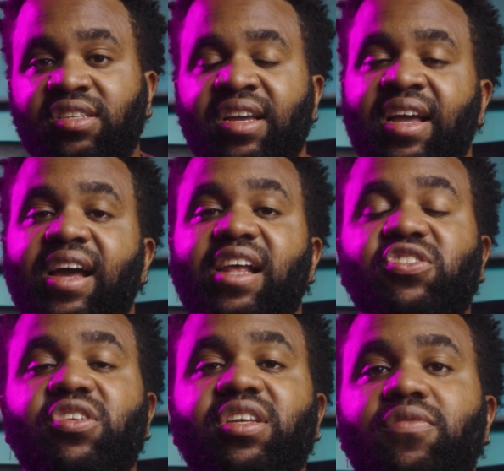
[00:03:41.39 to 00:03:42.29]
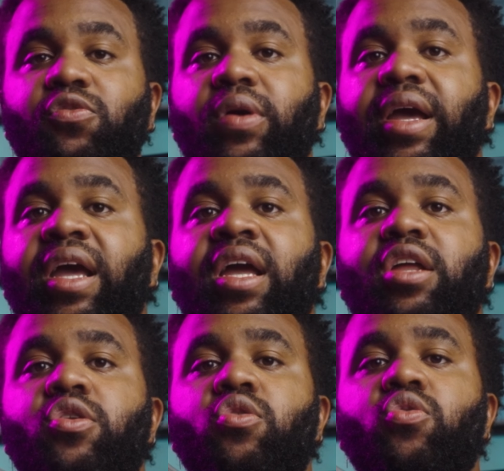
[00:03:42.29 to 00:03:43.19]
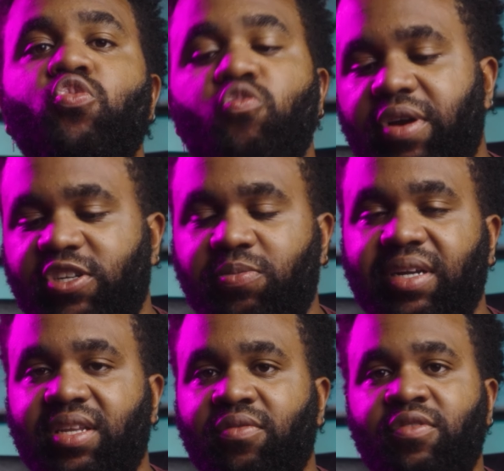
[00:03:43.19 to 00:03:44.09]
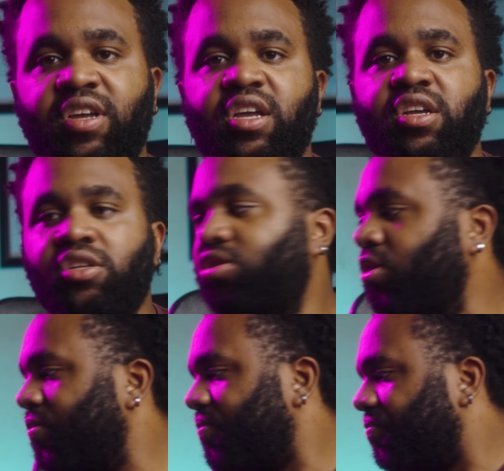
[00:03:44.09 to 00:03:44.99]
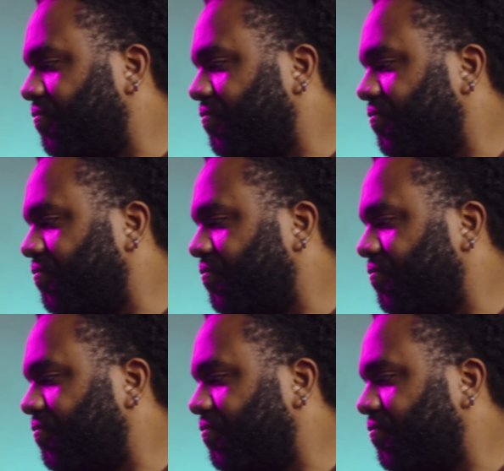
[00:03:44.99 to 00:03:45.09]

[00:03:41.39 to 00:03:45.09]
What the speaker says: and that's gonna give you a new perspective. So